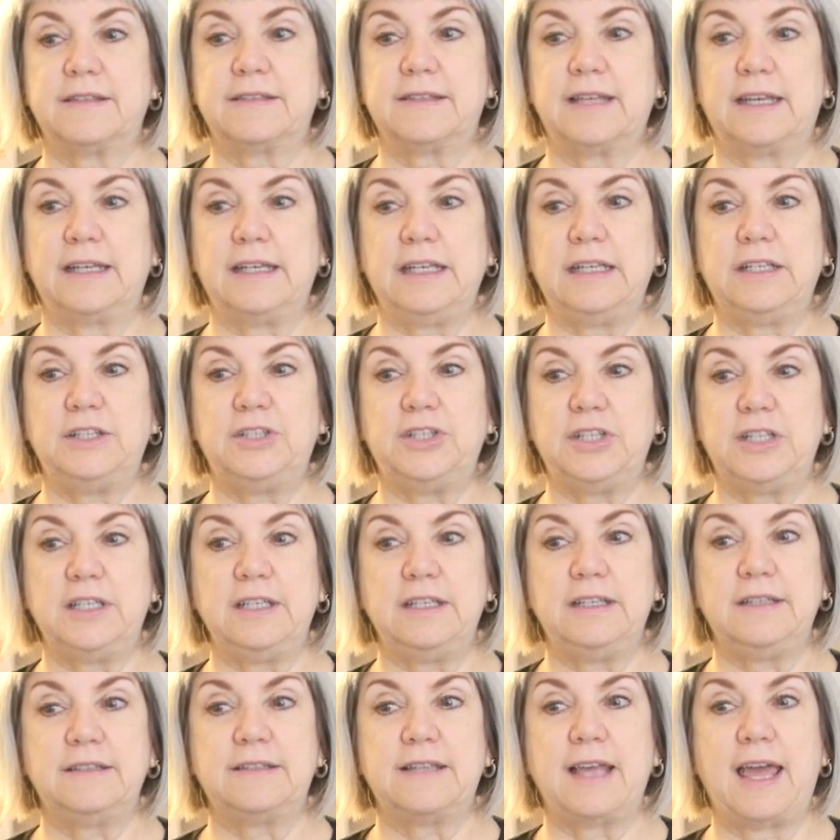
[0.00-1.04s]
Sunny
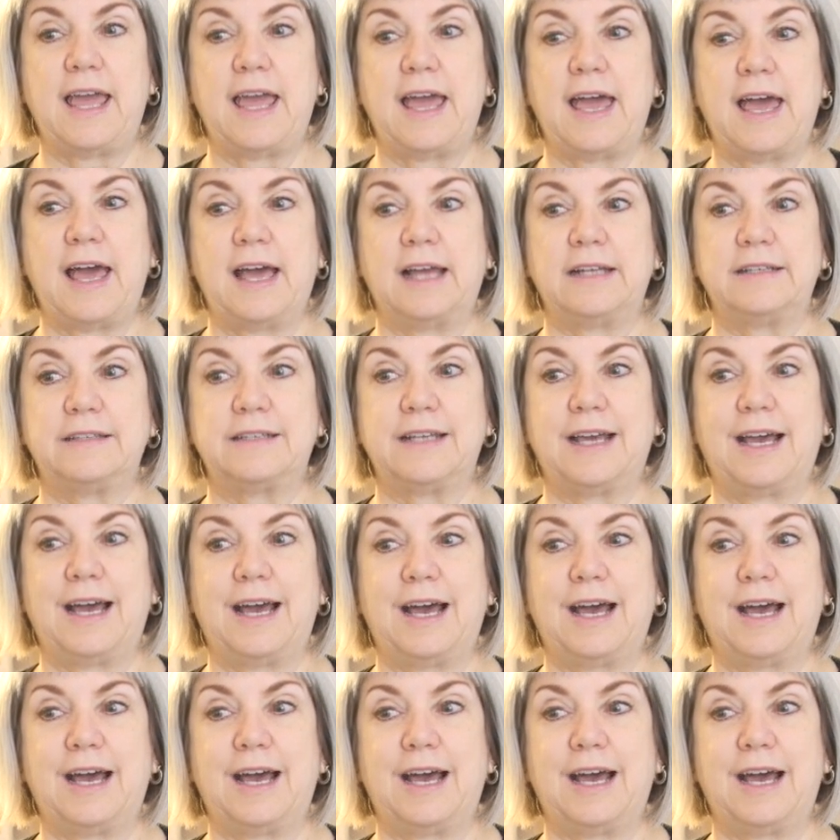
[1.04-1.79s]
G's, and